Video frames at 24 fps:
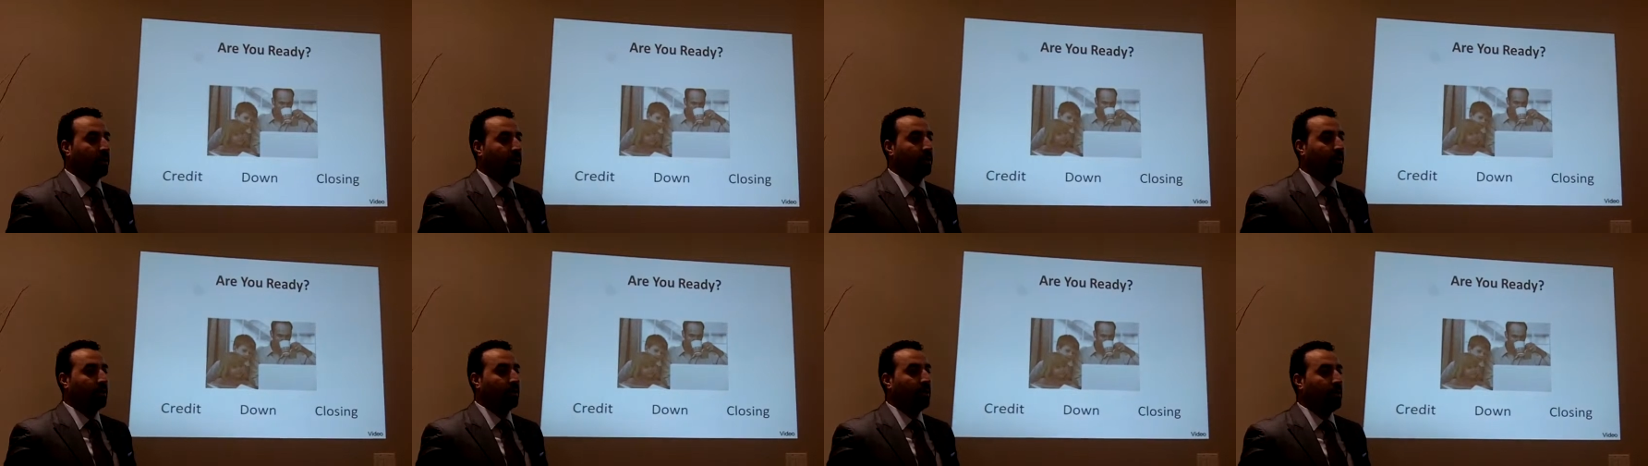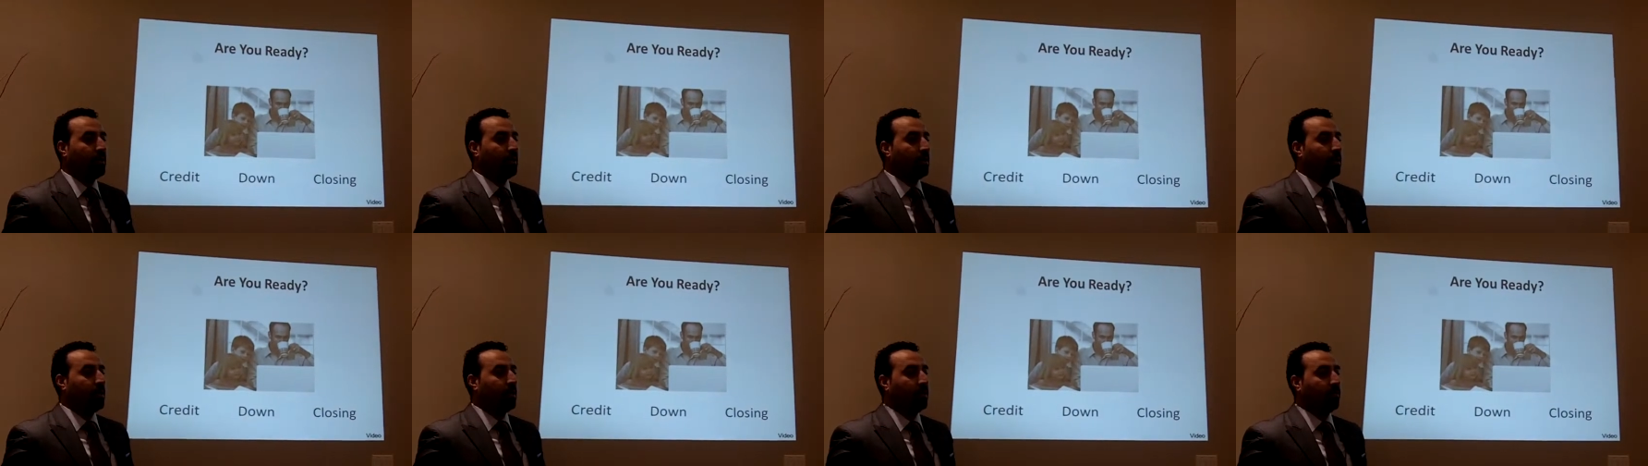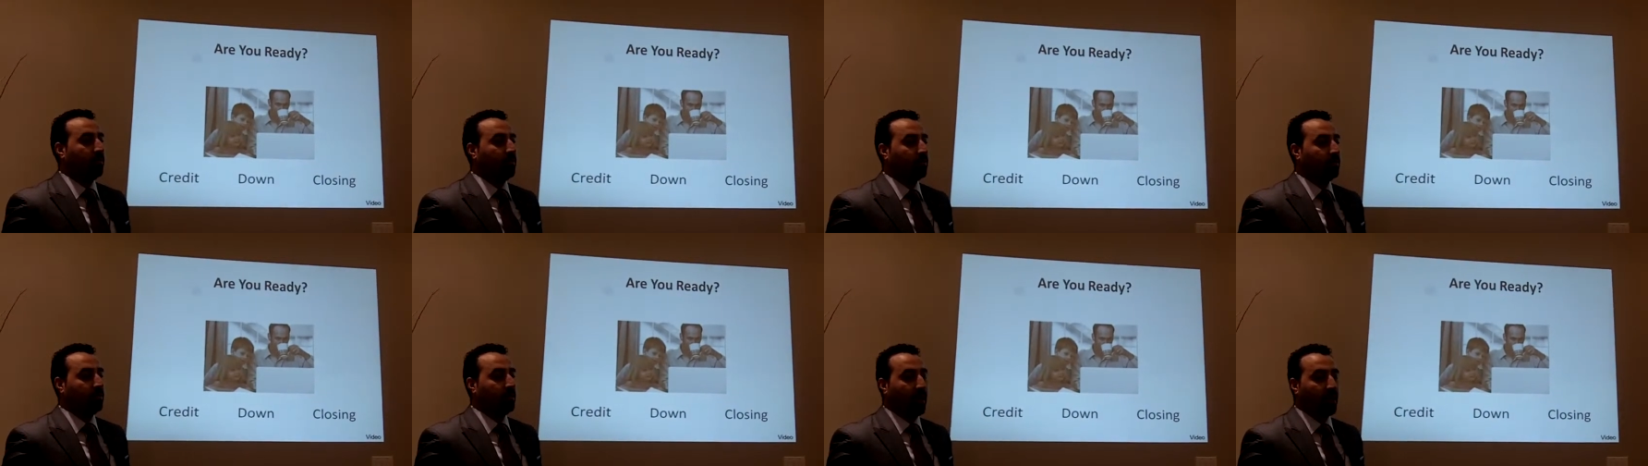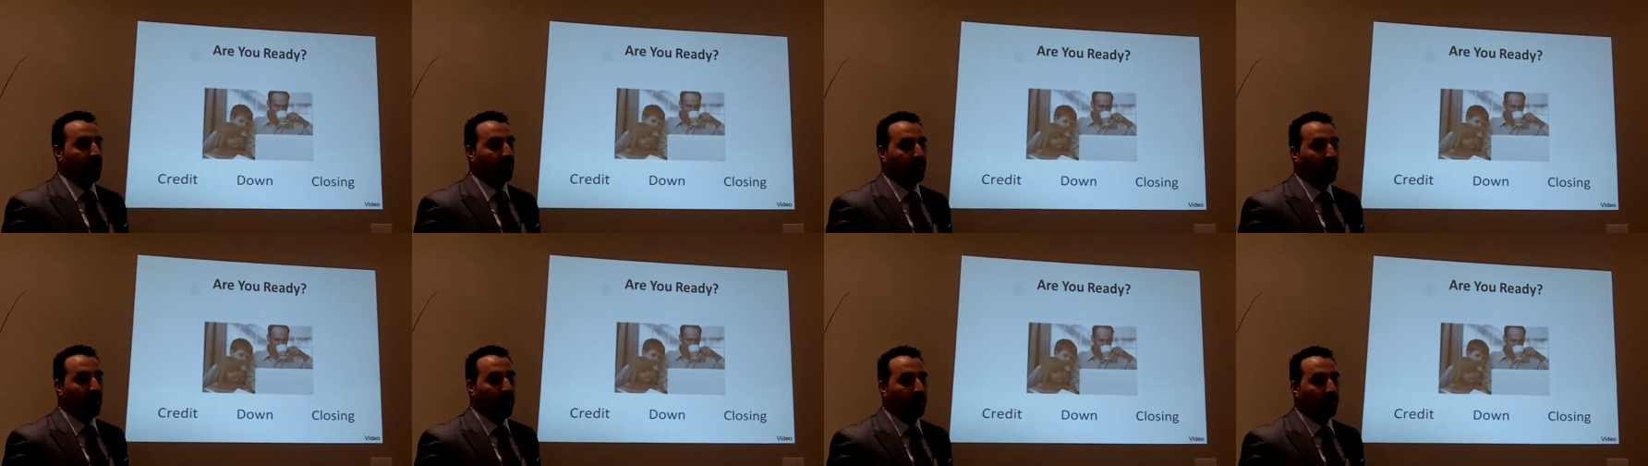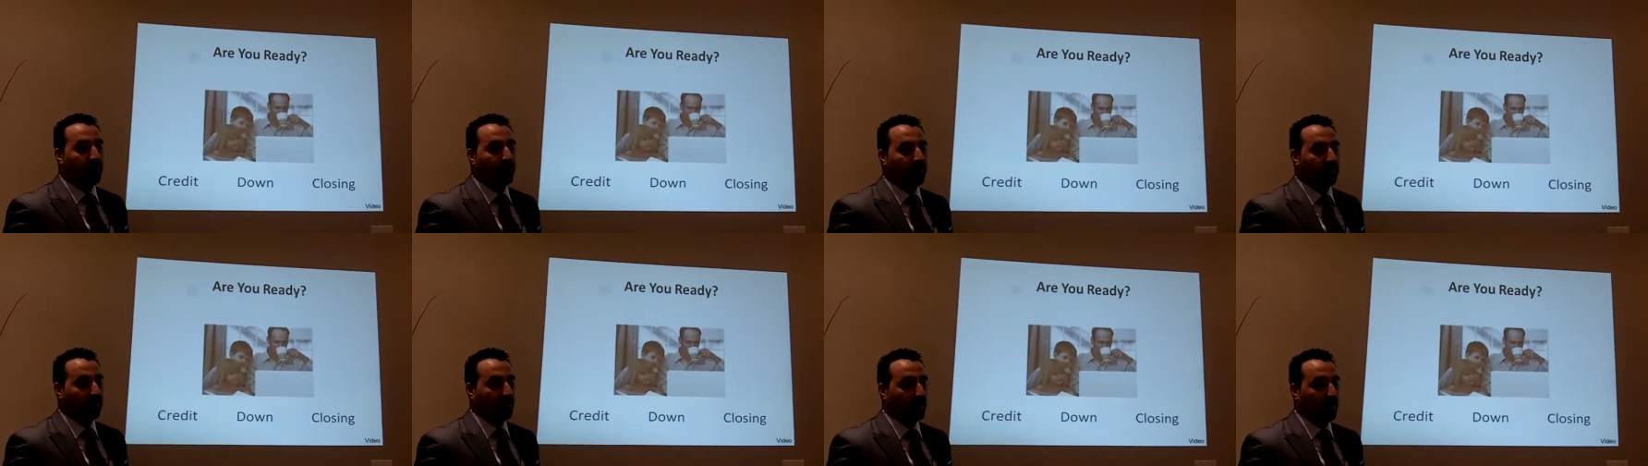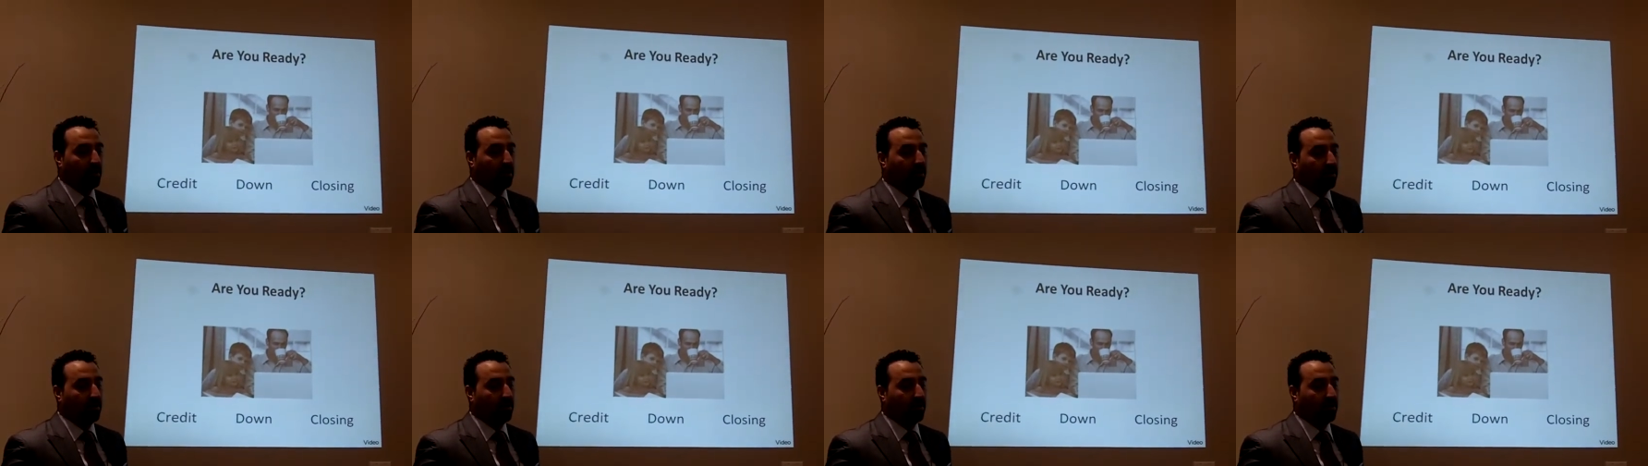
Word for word: and he's saying 5%.